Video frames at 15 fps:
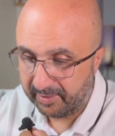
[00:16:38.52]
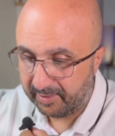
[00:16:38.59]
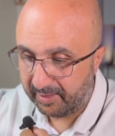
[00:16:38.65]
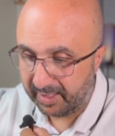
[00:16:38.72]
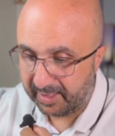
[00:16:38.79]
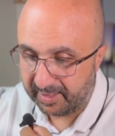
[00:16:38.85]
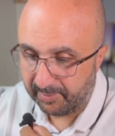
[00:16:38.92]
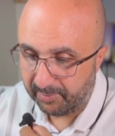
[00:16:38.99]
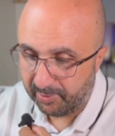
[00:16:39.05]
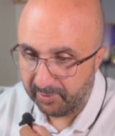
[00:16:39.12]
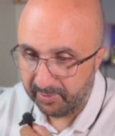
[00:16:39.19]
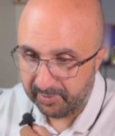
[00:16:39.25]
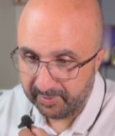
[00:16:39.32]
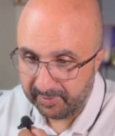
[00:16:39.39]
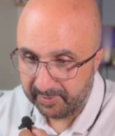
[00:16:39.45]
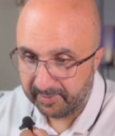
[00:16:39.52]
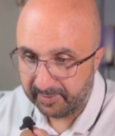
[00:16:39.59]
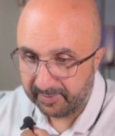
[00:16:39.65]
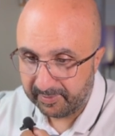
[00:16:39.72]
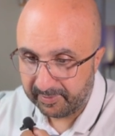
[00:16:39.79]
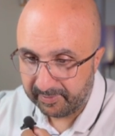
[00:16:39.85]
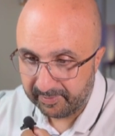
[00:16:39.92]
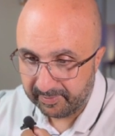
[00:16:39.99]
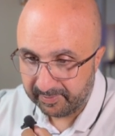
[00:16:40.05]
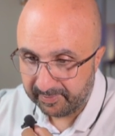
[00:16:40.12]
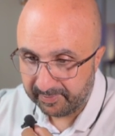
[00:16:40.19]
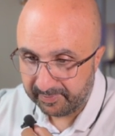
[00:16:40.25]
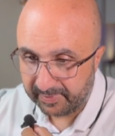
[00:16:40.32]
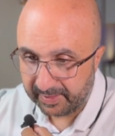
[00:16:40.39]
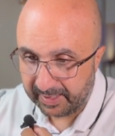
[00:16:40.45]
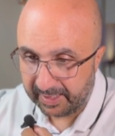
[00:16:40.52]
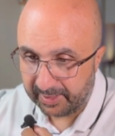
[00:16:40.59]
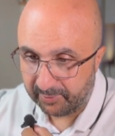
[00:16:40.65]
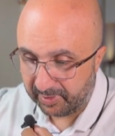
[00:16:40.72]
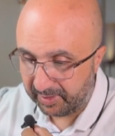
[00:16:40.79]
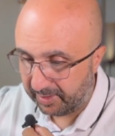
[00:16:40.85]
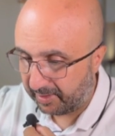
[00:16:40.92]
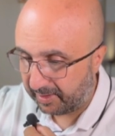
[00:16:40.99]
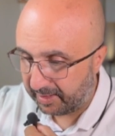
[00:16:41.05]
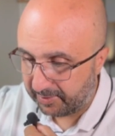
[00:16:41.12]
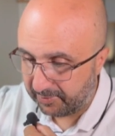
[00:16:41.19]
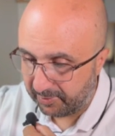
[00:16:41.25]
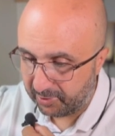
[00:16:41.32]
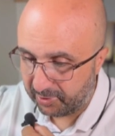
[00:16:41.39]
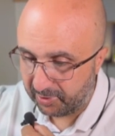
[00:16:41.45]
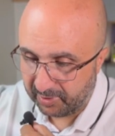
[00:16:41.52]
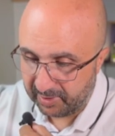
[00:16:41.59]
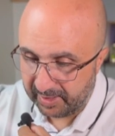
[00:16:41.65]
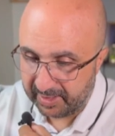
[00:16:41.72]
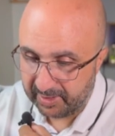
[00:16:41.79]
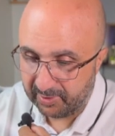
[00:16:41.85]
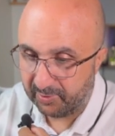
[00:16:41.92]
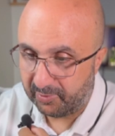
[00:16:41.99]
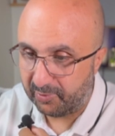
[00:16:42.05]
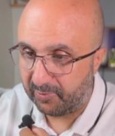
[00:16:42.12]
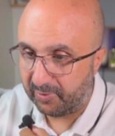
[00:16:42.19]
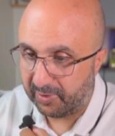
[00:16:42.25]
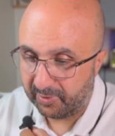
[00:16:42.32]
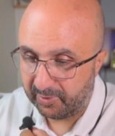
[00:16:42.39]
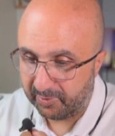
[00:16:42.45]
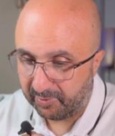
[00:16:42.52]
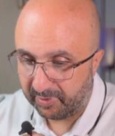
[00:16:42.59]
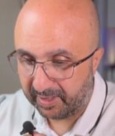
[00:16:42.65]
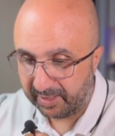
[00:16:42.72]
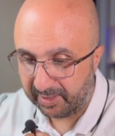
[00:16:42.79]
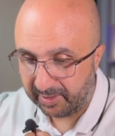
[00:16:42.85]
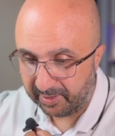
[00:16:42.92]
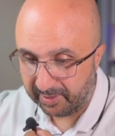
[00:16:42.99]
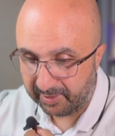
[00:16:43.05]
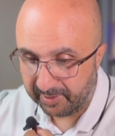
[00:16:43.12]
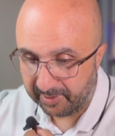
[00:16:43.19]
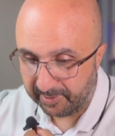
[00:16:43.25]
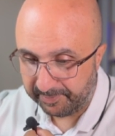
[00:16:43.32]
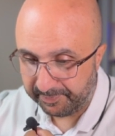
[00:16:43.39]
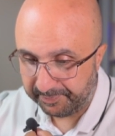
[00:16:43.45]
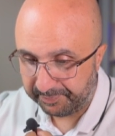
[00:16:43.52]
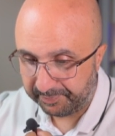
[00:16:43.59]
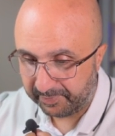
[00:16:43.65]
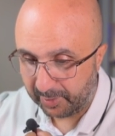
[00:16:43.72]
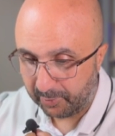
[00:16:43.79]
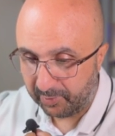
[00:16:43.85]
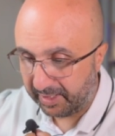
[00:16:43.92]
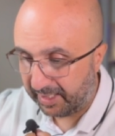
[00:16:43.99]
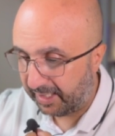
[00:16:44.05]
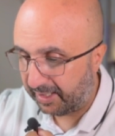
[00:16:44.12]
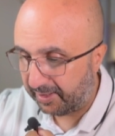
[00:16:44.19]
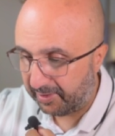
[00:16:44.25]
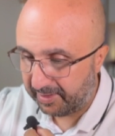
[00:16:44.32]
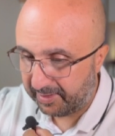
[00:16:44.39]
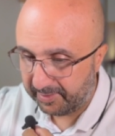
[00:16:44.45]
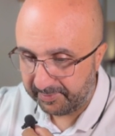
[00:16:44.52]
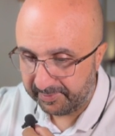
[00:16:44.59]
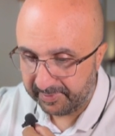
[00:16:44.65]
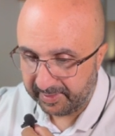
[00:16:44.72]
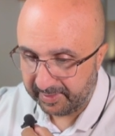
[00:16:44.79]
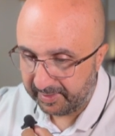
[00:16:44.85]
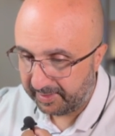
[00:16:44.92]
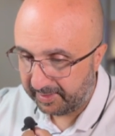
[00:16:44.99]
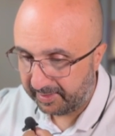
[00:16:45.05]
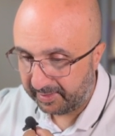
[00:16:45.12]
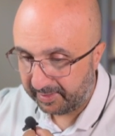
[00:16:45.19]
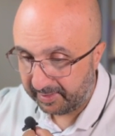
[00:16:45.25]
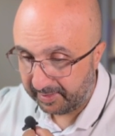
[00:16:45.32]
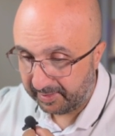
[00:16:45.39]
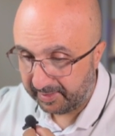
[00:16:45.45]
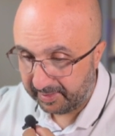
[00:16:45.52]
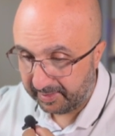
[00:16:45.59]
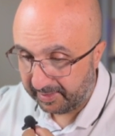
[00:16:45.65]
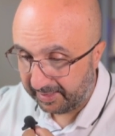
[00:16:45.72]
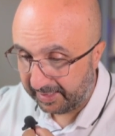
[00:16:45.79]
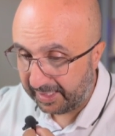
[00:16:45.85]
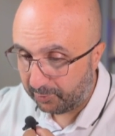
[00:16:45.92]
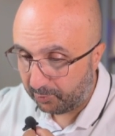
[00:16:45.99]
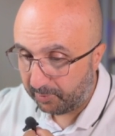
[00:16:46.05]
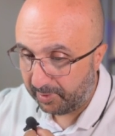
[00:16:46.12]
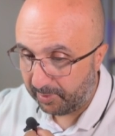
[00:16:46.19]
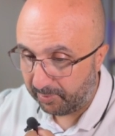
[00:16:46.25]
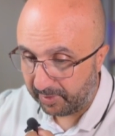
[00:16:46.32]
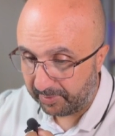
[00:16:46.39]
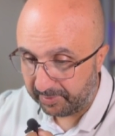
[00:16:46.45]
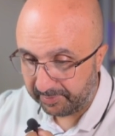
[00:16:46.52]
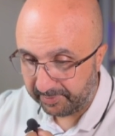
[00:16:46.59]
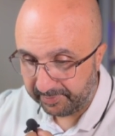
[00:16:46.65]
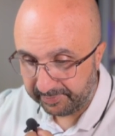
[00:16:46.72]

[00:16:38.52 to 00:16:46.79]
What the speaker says: example and redirect this function, let's redeclare it. This will be a problem